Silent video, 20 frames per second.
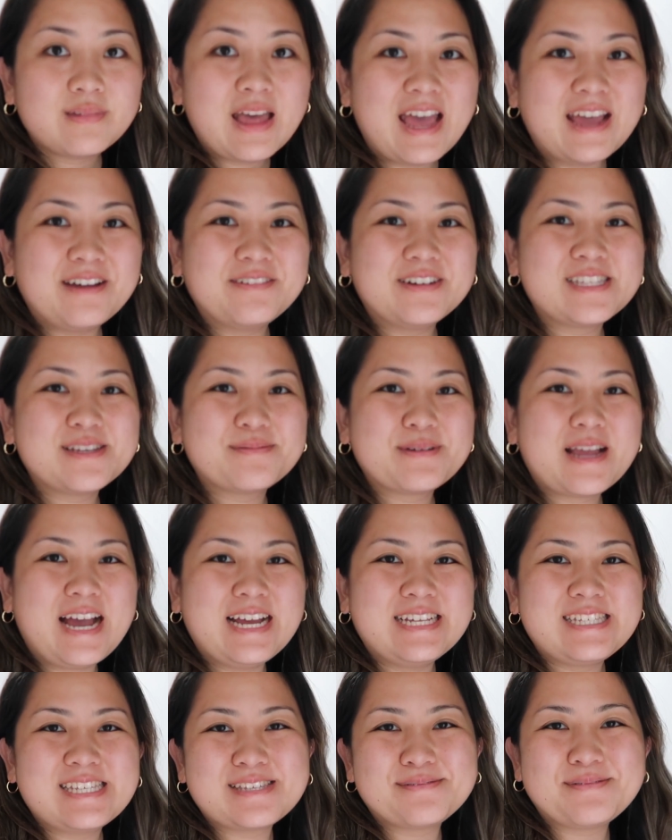Hey, what's up
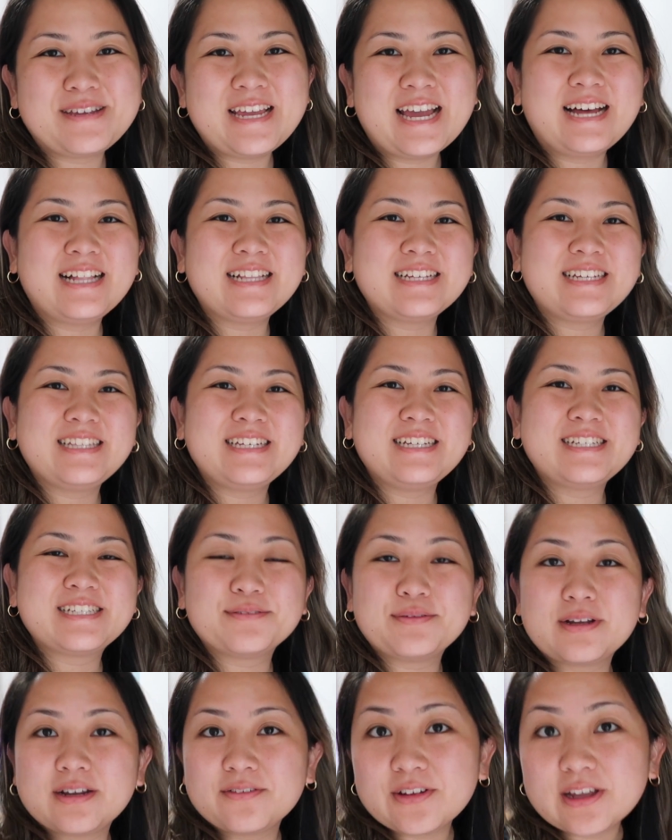guys? It's me, Ali,
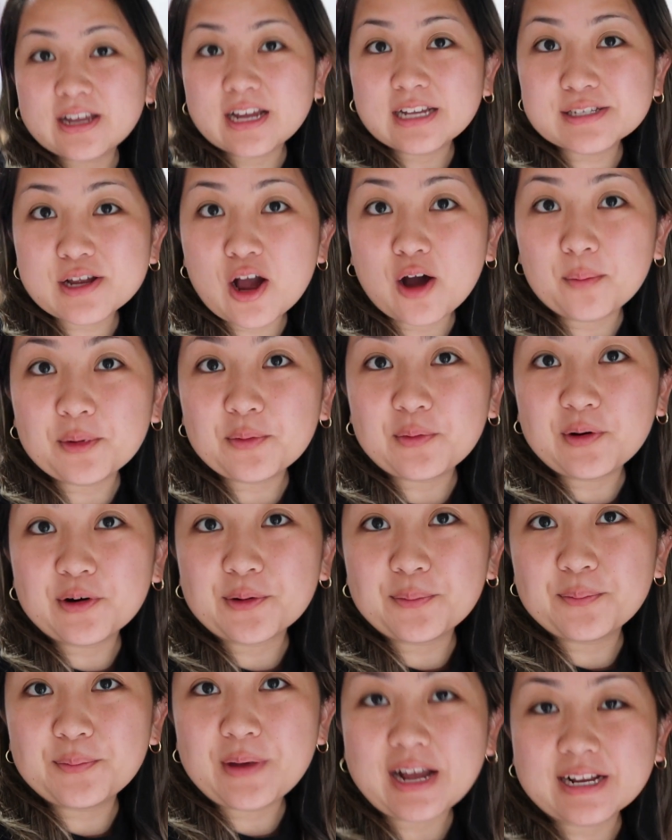Alicia, whatever you guys call me.
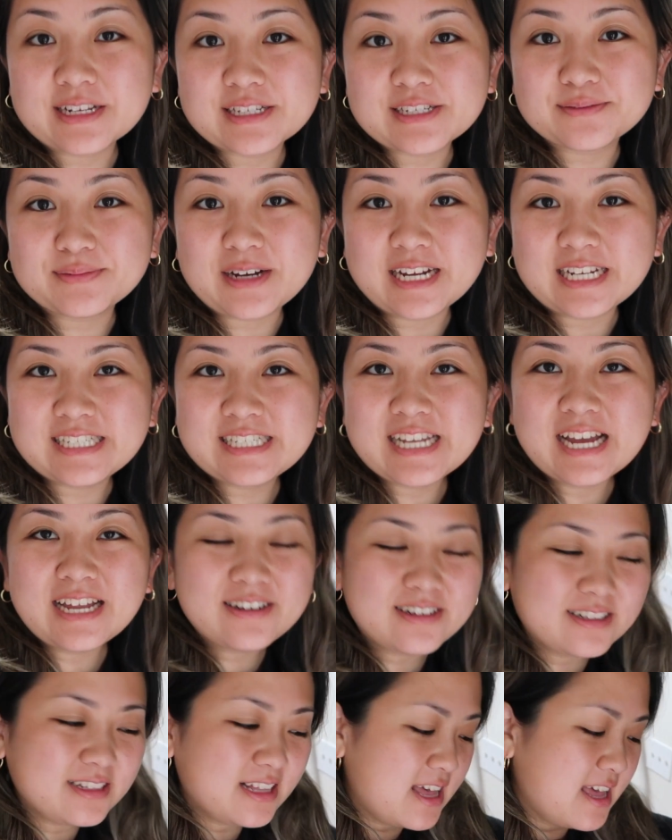Welcome back to my
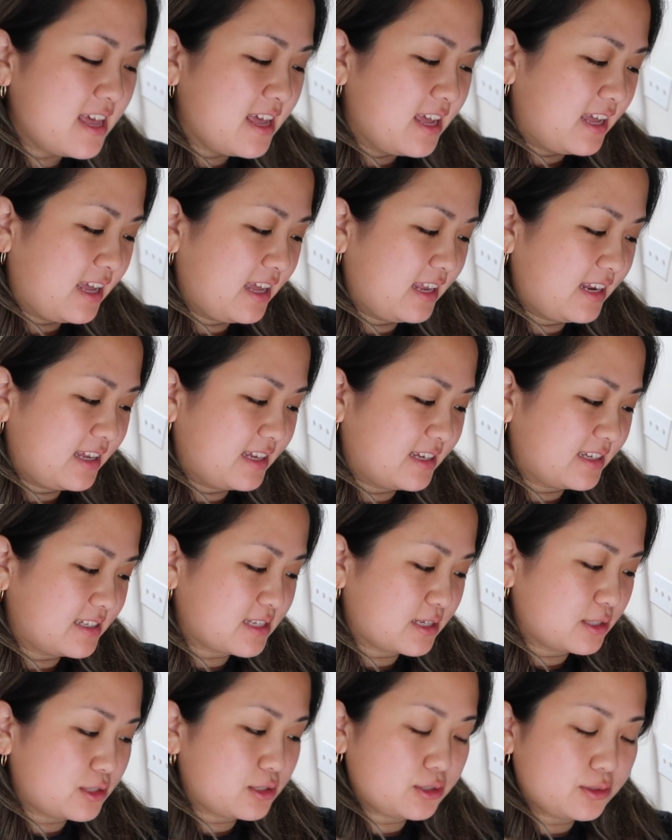channel. It is
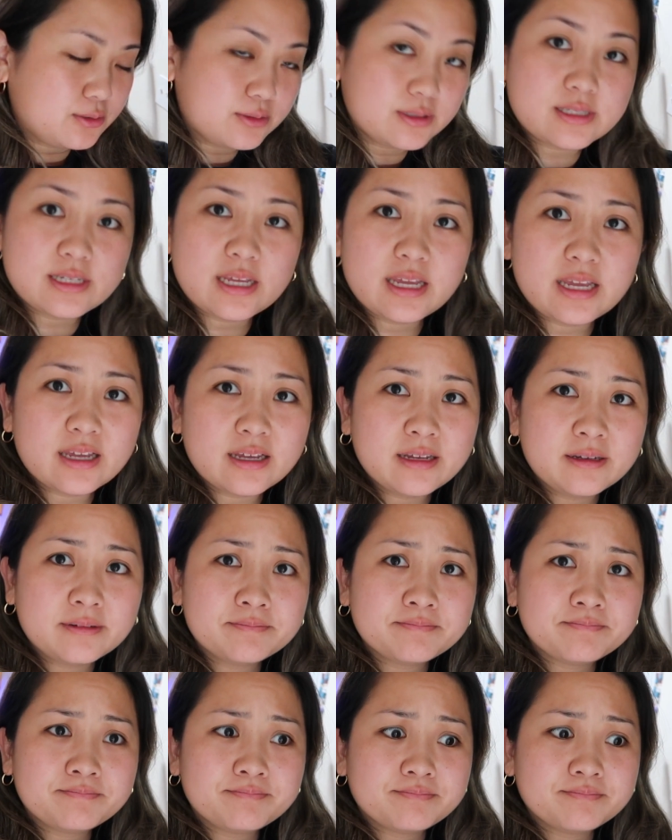Tuesday,
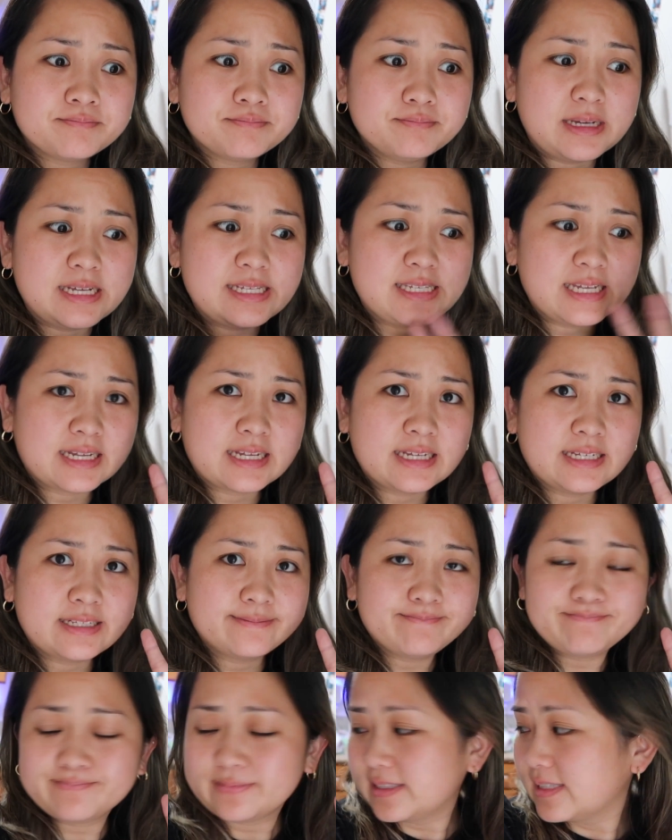May 2nd.
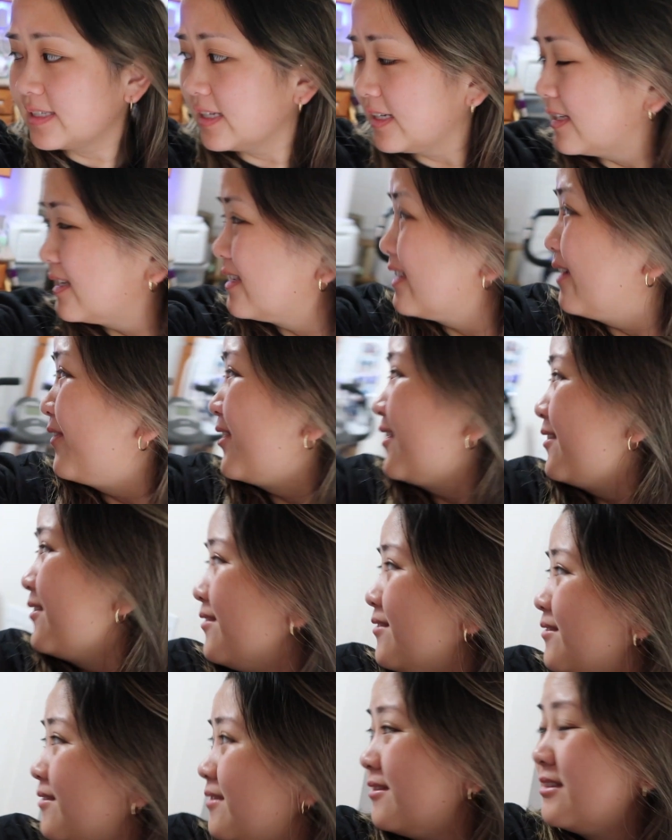It's like
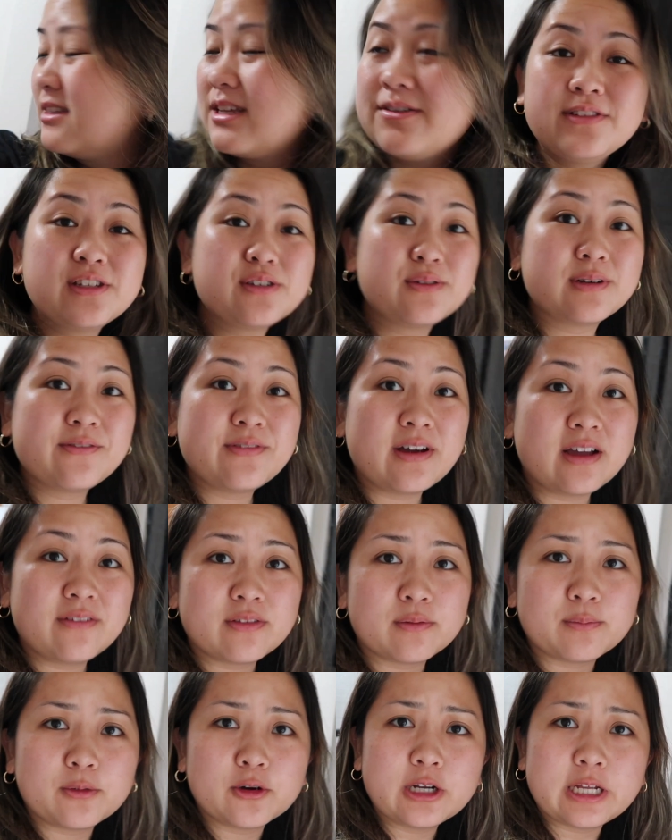7, 7.25
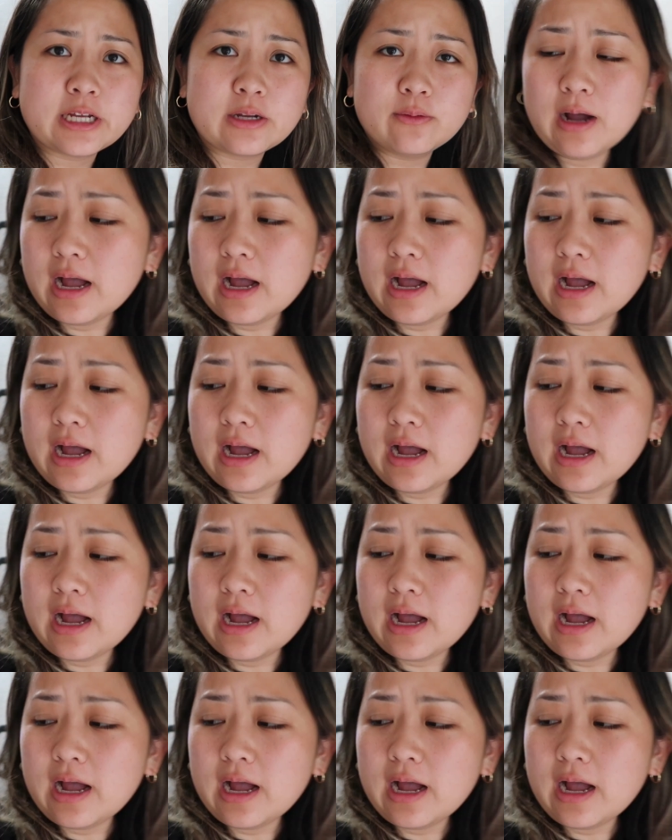in the morning.